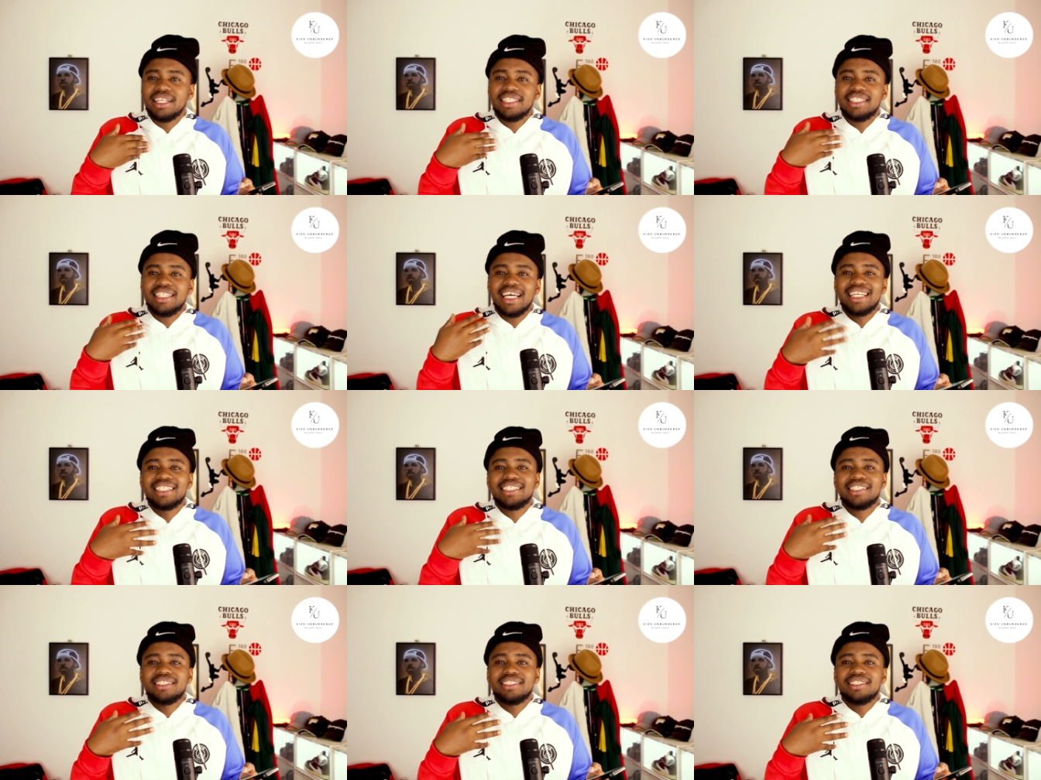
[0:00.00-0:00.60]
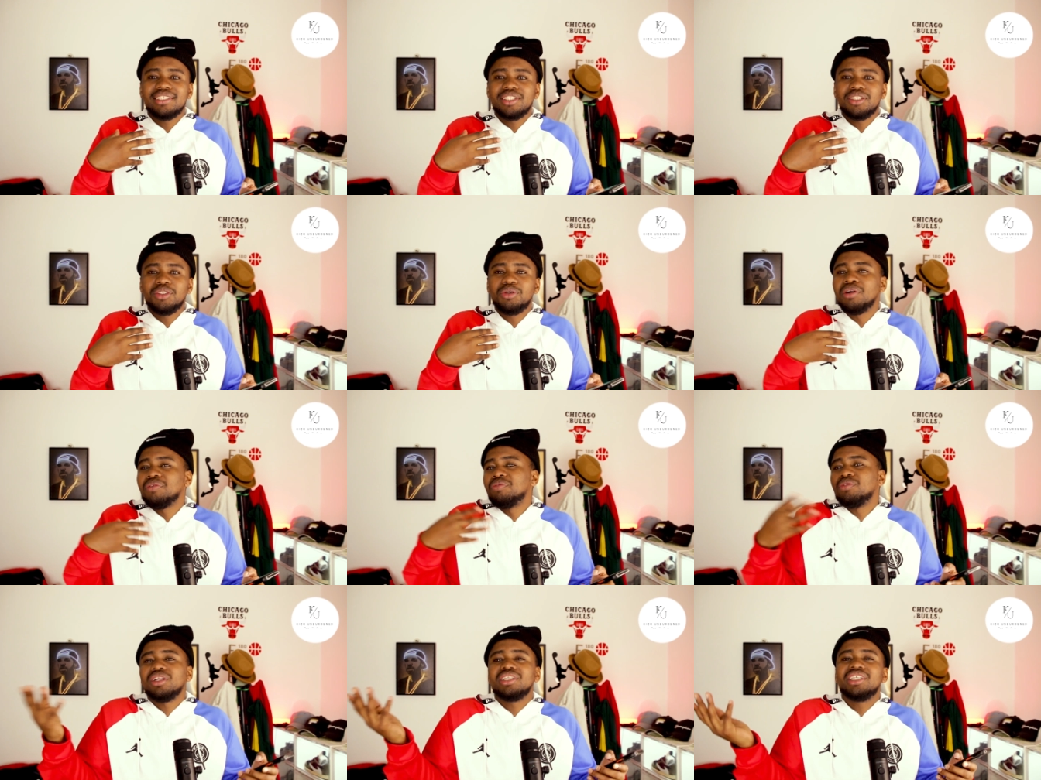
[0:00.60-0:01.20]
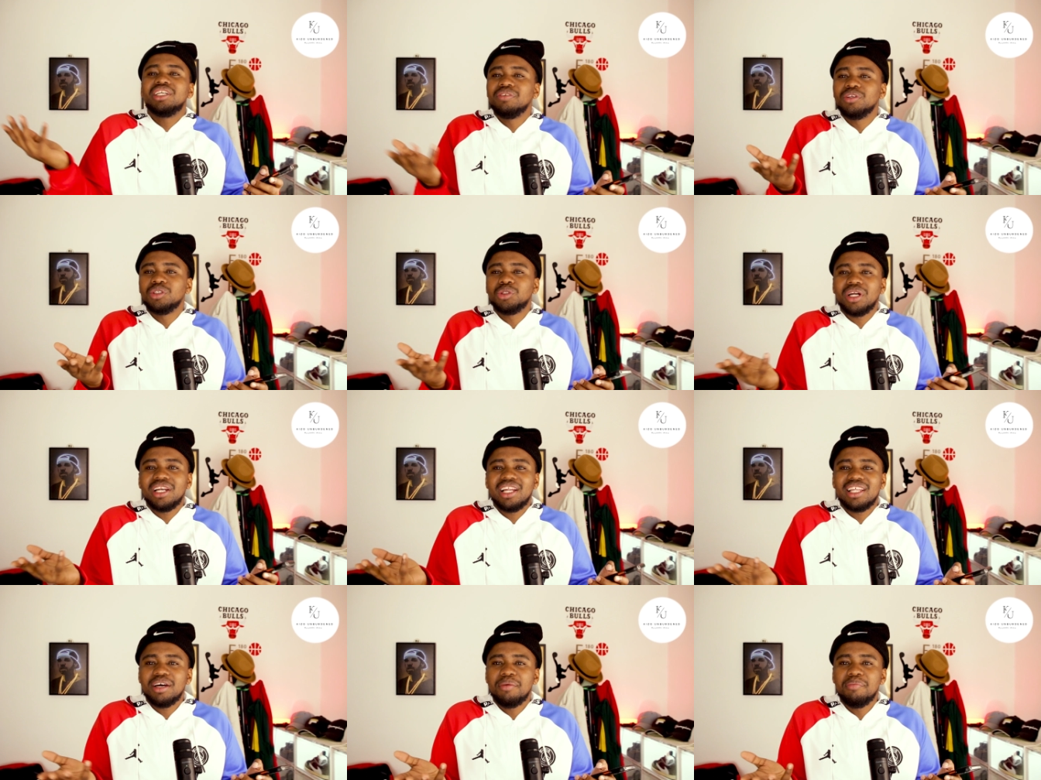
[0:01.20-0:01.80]
that you have not given
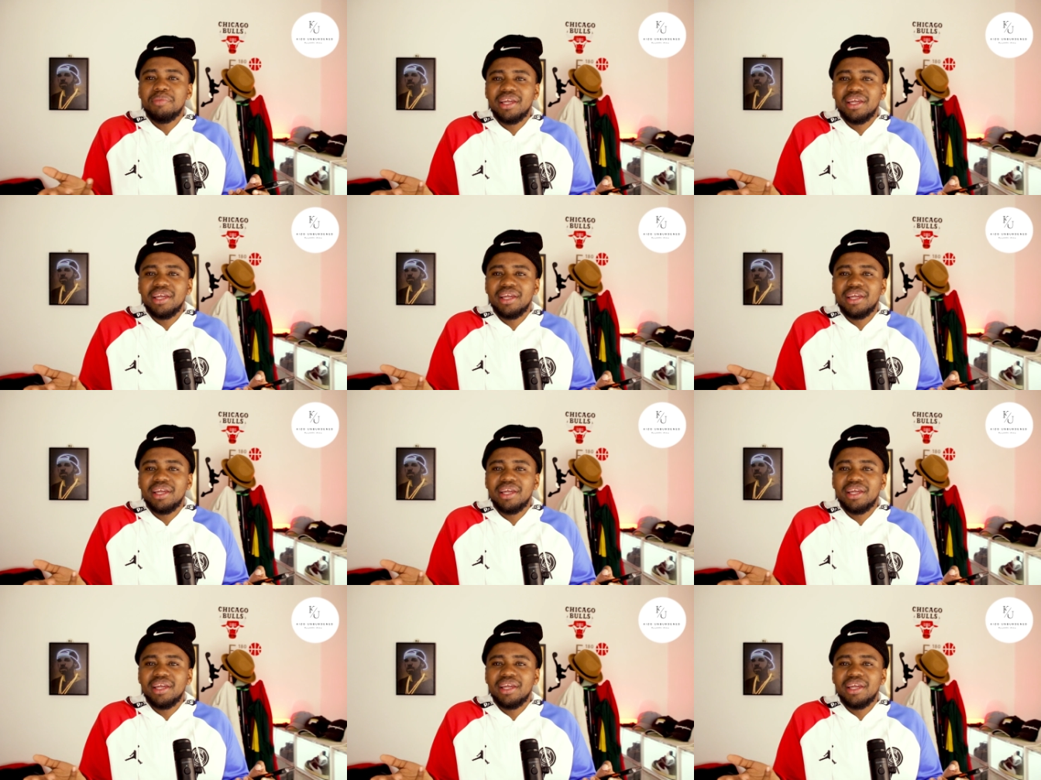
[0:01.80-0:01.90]
to another